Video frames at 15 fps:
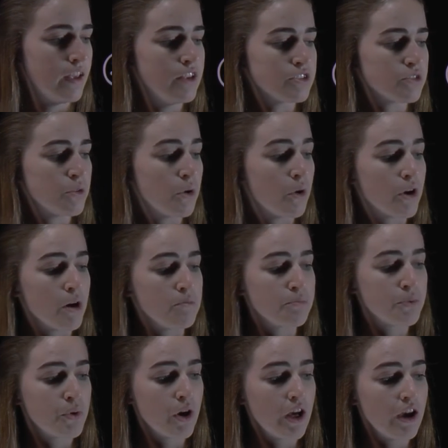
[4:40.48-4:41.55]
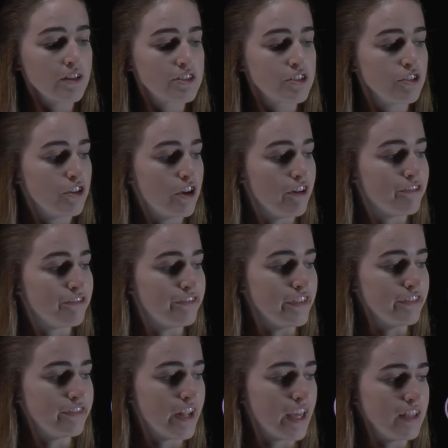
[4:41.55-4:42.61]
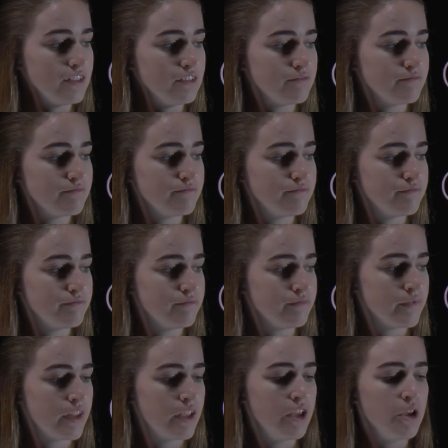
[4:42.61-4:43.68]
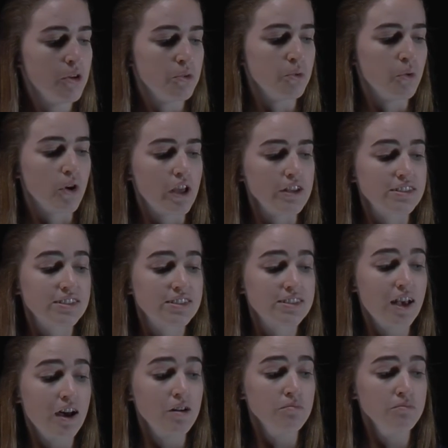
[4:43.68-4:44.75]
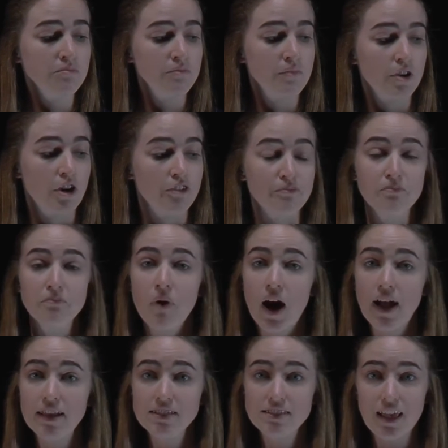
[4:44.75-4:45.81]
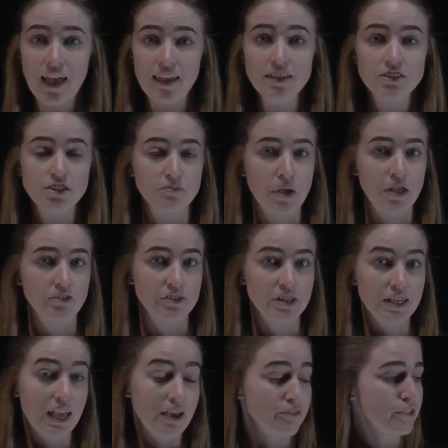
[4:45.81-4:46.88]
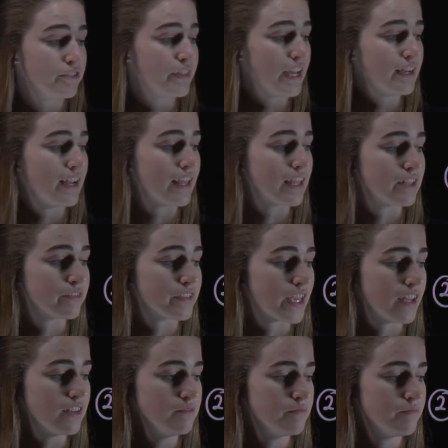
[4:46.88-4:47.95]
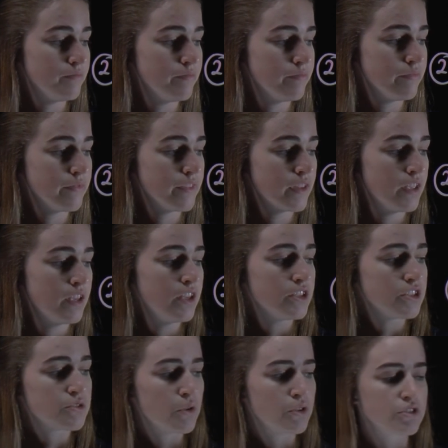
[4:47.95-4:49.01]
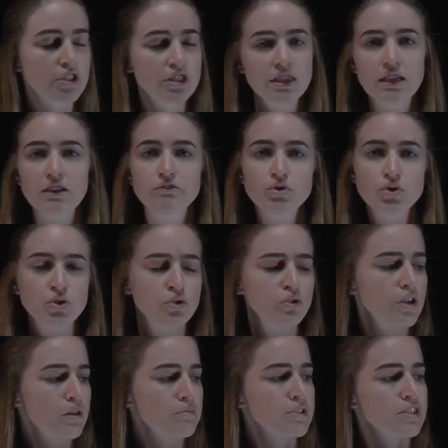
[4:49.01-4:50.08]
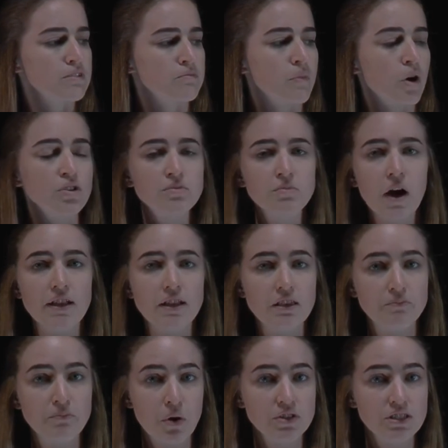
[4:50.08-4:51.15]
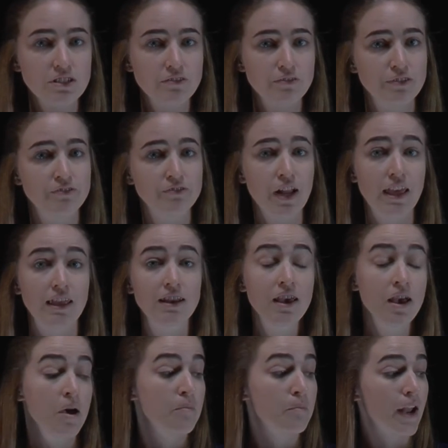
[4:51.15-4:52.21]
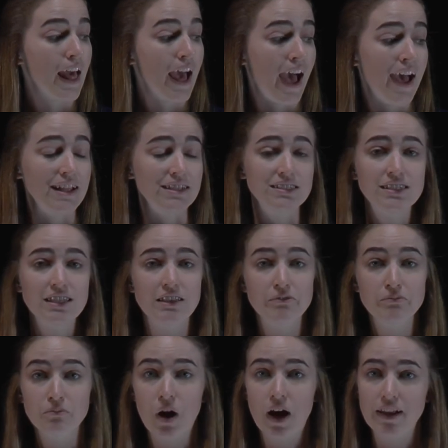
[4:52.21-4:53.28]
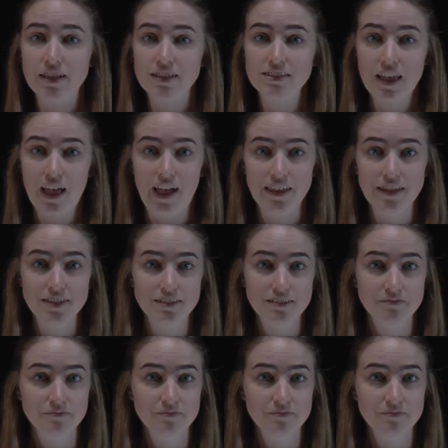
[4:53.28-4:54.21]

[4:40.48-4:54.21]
So we want a product of 15. We want a sum of minus 8, so being really careful of that negative again. So we want to think of two numbers that multiply to give positive 15, but add to give minus 8.